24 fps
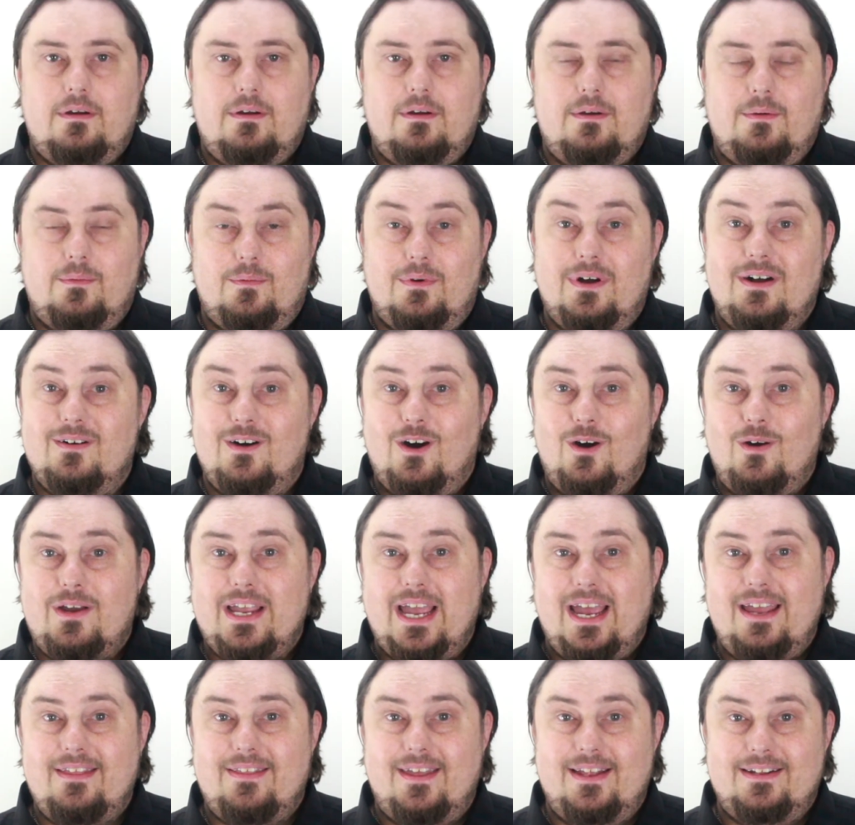Well,
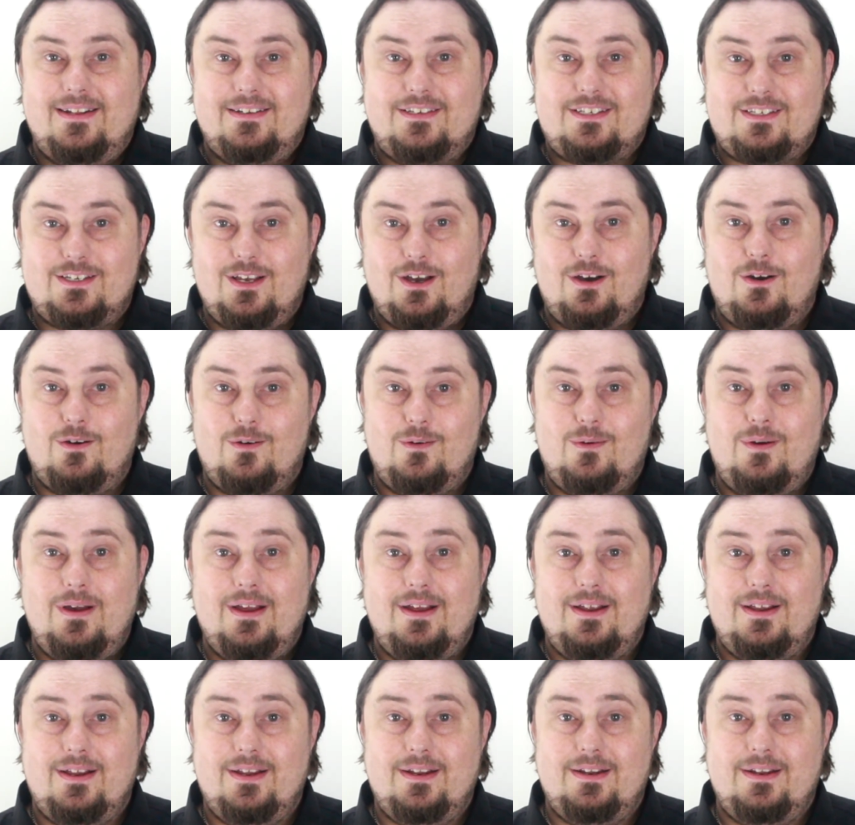okay then, so
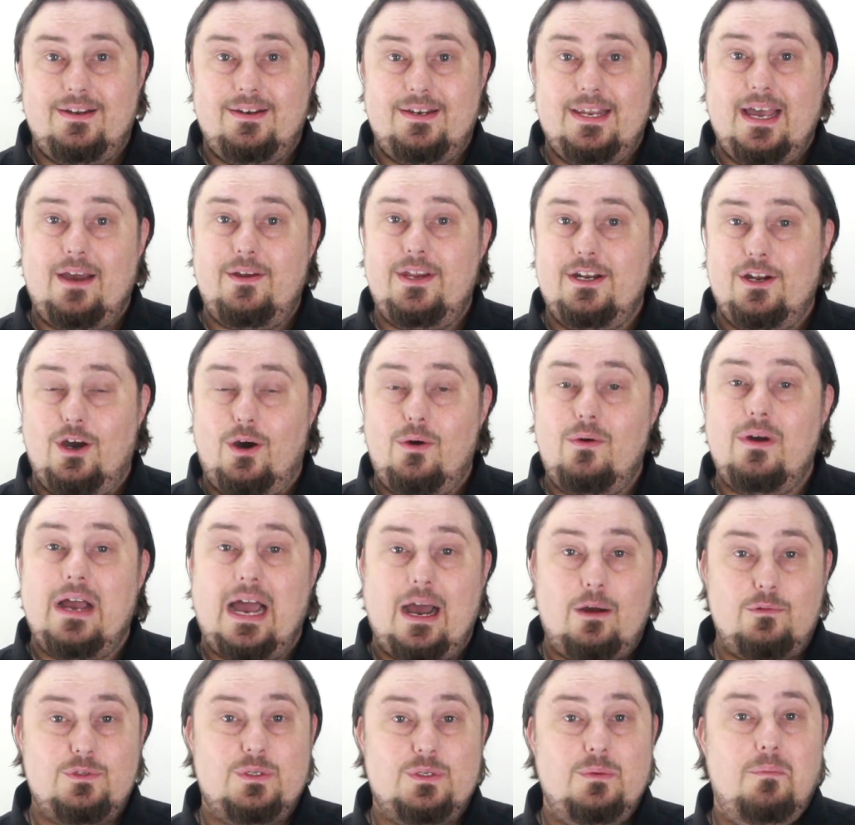now you know how
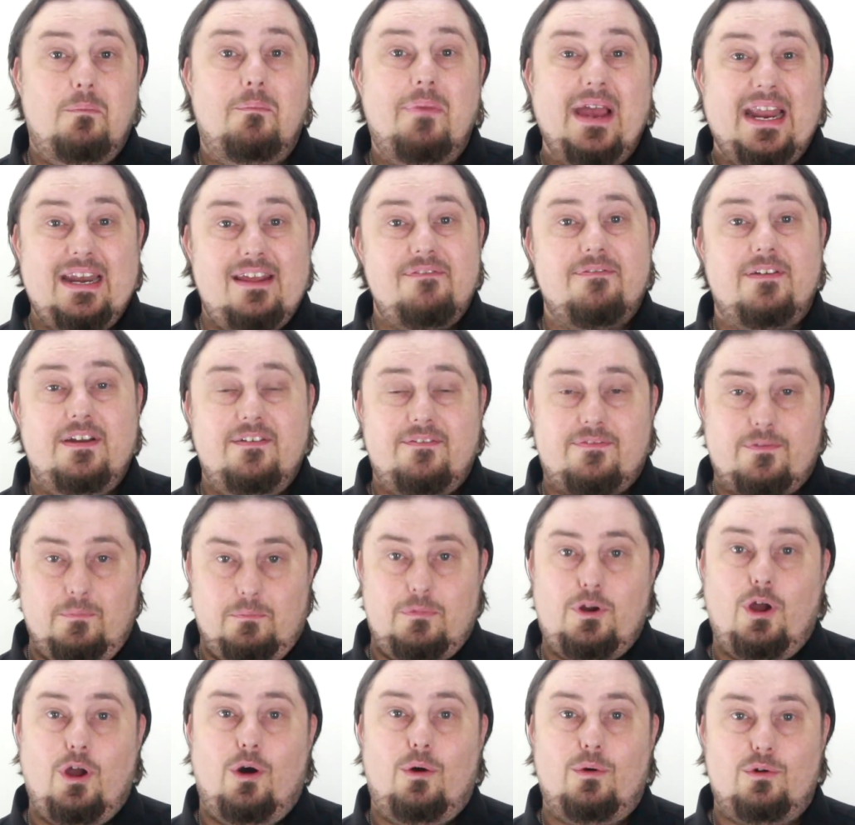to benefit from
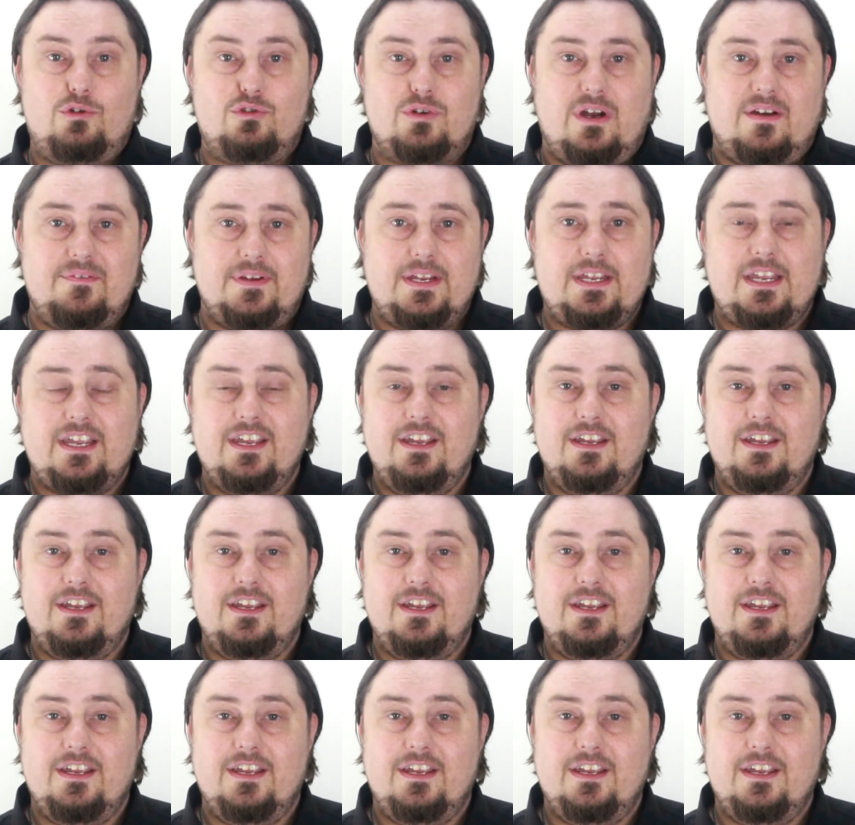cold traffic.